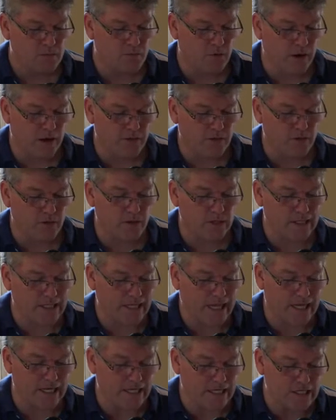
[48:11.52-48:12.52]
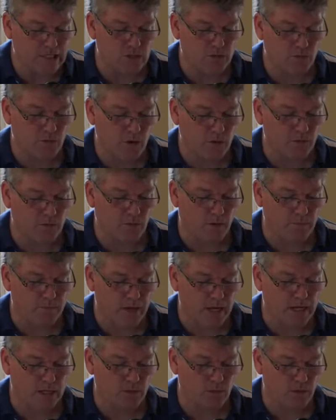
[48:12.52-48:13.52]
Brethren, let each one
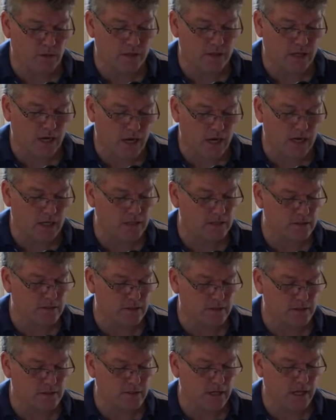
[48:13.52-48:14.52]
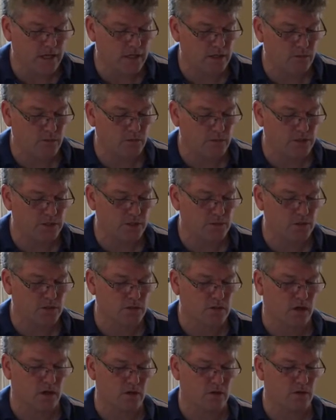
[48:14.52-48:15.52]
remain with God in the state in which he was
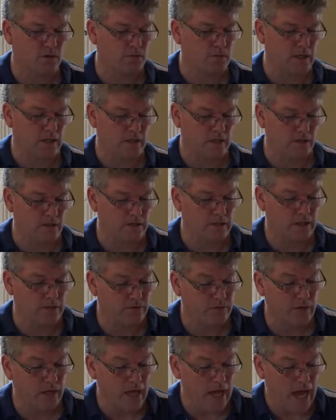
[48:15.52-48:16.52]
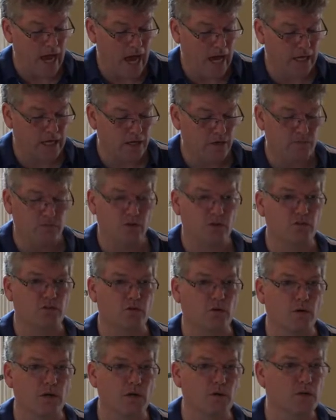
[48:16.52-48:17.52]
called. Oh my goodness. Again, verse
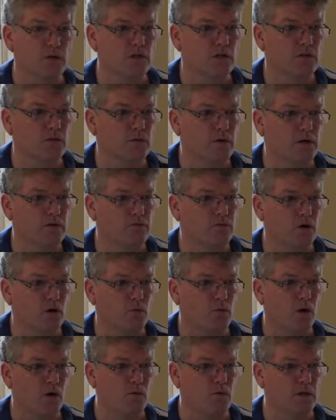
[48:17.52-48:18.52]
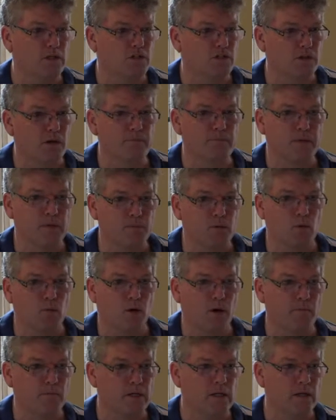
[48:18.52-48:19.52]
21 to 24. What would some people
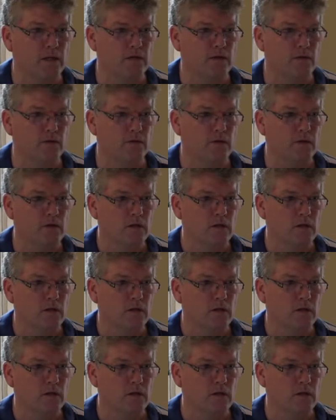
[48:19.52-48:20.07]
want me to do?